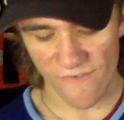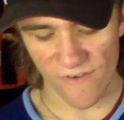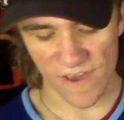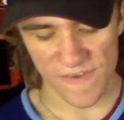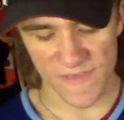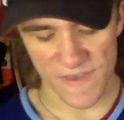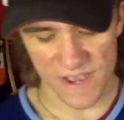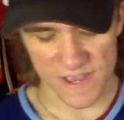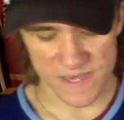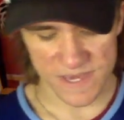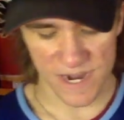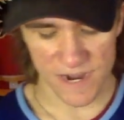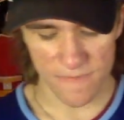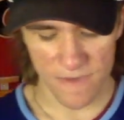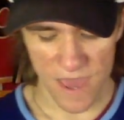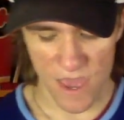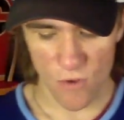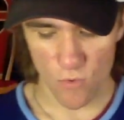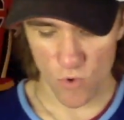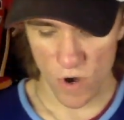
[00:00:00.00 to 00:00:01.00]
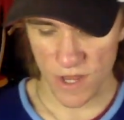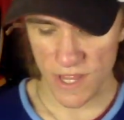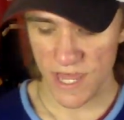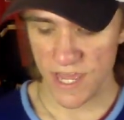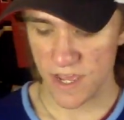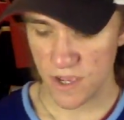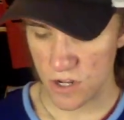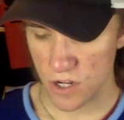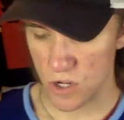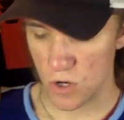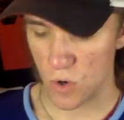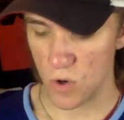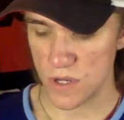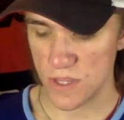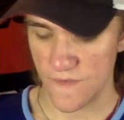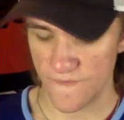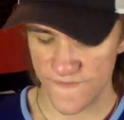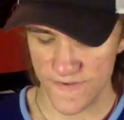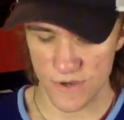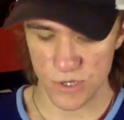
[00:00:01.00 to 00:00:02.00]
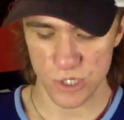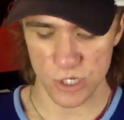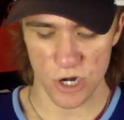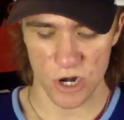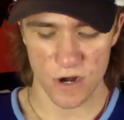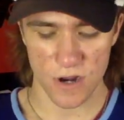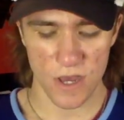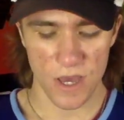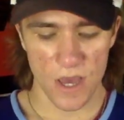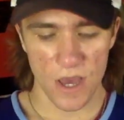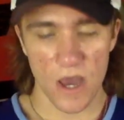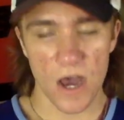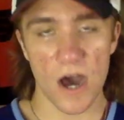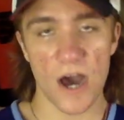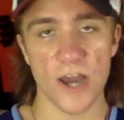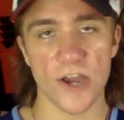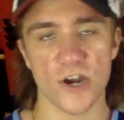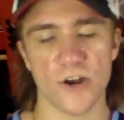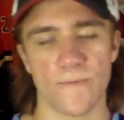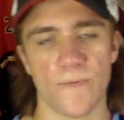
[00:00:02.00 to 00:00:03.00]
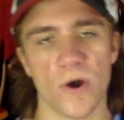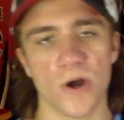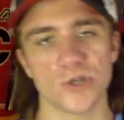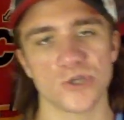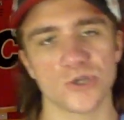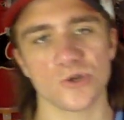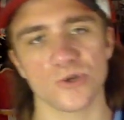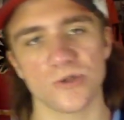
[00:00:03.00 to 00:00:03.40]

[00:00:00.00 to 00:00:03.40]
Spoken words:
and I think it's going to be a really good core in the future. Your departures